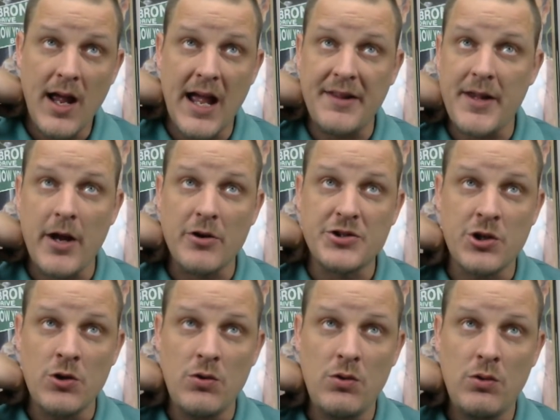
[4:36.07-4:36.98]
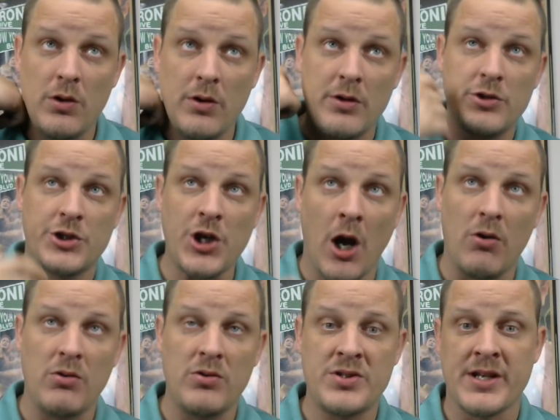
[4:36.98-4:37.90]
And they are two
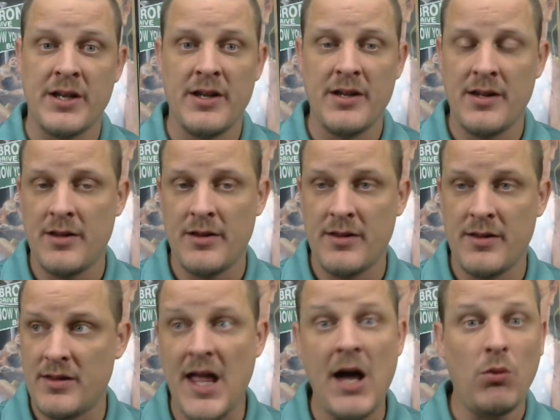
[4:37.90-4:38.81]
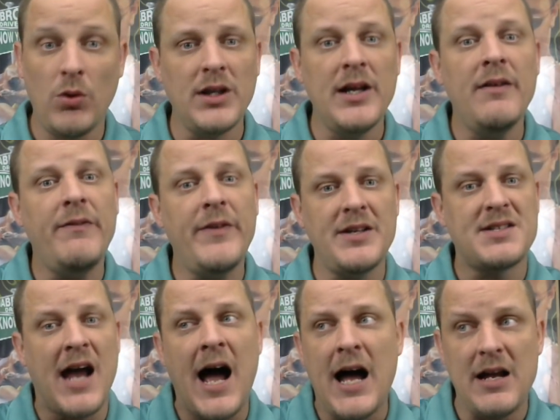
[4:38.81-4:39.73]
shows that will live in
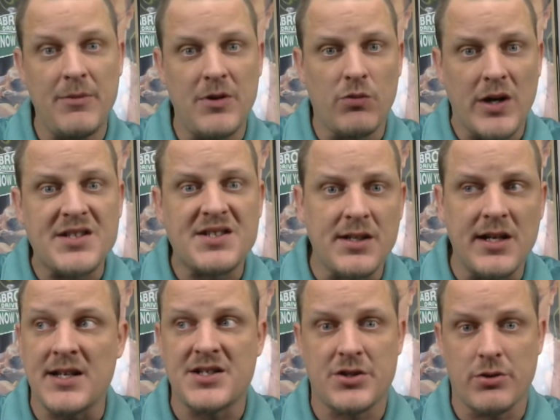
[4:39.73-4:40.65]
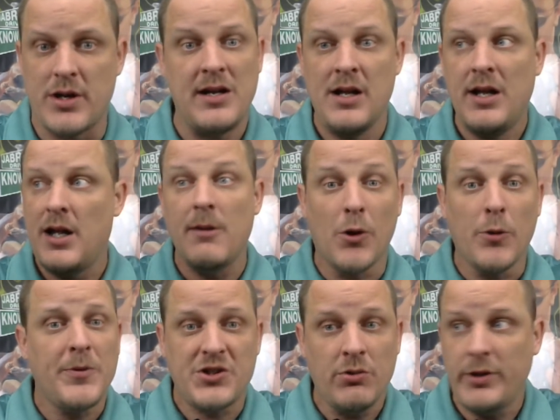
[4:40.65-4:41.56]
time in wrestling history in
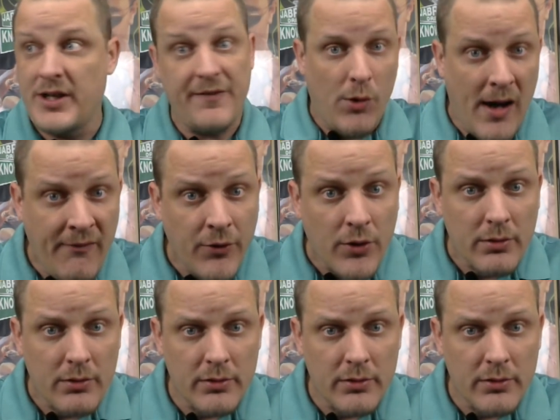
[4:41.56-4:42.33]
perpetuity forever.